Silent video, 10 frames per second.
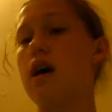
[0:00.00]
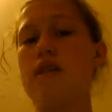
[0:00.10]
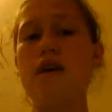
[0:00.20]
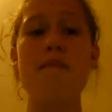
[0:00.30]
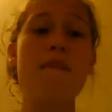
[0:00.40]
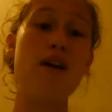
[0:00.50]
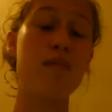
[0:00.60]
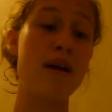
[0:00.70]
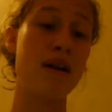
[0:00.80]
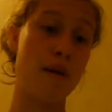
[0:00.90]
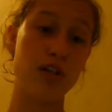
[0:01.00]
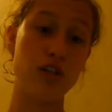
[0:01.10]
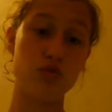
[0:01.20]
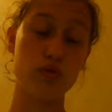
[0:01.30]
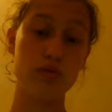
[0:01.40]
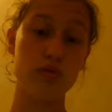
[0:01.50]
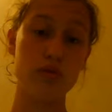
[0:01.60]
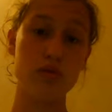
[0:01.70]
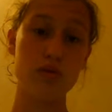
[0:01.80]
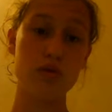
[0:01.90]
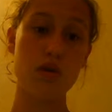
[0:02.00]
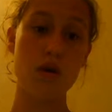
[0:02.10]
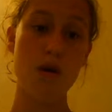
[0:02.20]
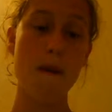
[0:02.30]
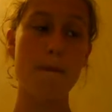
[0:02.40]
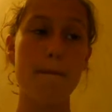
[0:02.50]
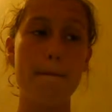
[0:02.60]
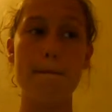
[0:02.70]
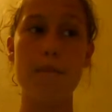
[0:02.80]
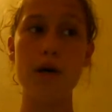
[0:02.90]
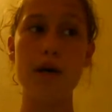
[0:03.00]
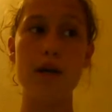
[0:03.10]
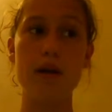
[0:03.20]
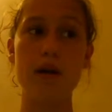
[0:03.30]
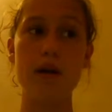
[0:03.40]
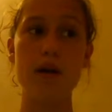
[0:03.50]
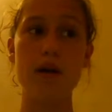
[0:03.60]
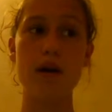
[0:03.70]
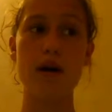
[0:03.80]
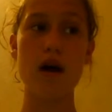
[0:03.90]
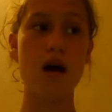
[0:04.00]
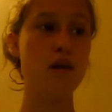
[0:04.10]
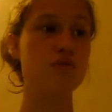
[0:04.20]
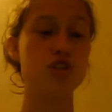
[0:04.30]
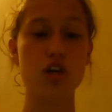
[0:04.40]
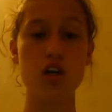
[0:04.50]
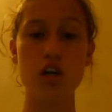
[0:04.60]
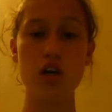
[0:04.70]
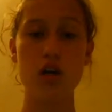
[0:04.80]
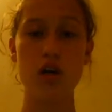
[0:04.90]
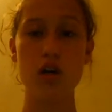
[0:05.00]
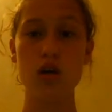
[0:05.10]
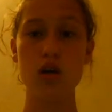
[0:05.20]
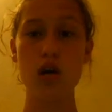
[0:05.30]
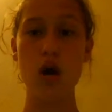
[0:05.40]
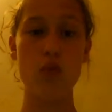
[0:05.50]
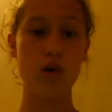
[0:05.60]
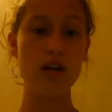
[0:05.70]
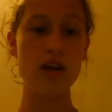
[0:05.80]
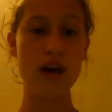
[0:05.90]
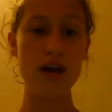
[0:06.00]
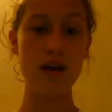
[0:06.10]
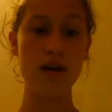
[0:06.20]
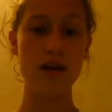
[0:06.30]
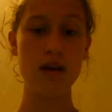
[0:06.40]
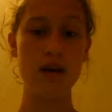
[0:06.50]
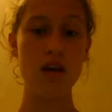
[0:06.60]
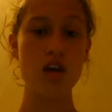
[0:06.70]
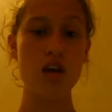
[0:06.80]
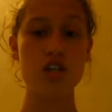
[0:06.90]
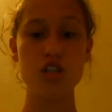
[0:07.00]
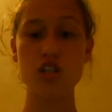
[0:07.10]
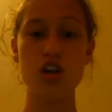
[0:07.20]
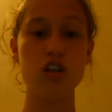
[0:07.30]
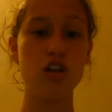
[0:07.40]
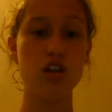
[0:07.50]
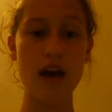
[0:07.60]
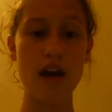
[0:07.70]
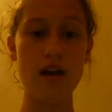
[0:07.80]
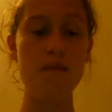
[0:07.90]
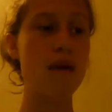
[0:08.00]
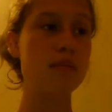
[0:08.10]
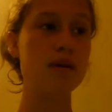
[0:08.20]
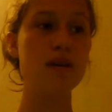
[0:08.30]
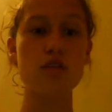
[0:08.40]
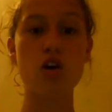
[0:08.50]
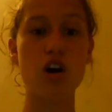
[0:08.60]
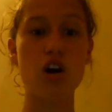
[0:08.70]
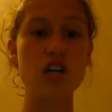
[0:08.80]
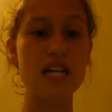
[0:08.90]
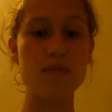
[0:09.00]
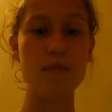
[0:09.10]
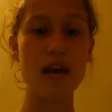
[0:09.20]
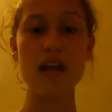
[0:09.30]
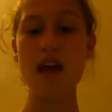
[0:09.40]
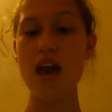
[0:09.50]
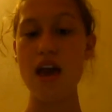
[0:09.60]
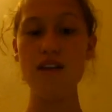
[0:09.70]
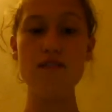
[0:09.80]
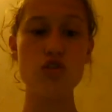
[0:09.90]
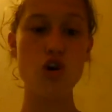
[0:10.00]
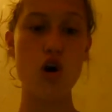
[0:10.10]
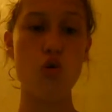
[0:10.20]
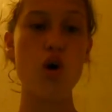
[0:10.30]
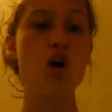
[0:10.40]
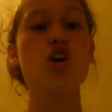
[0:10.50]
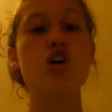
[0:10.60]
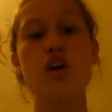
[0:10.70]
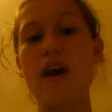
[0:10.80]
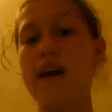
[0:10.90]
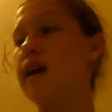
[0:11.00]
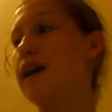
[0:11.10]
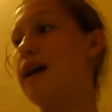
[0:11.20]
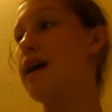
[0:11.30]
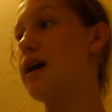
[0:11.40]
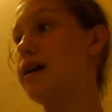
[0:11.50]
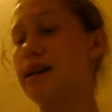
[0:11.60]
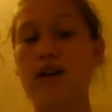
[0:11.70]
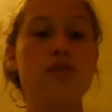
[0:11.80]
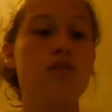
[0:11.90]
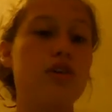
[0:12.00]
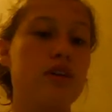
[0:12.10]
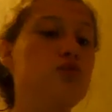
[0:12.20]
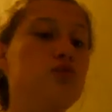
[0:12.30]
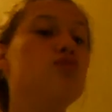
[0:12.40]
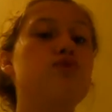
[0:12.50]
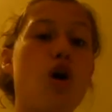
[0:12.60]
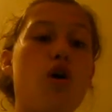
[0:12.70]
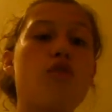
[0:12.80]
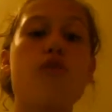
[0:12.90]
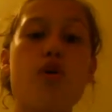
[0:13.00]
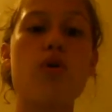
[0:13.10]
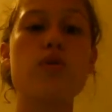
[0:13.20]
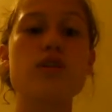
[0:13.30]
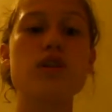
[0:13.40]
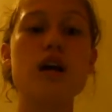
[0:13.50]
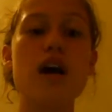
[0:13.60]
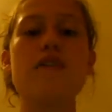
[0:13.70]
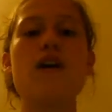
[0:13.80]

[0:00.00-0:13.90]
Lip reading: And that may or may not be true. But I'm sure one day she's going to look at it, maybe even on her deathbed, even though you've gone forward with your life,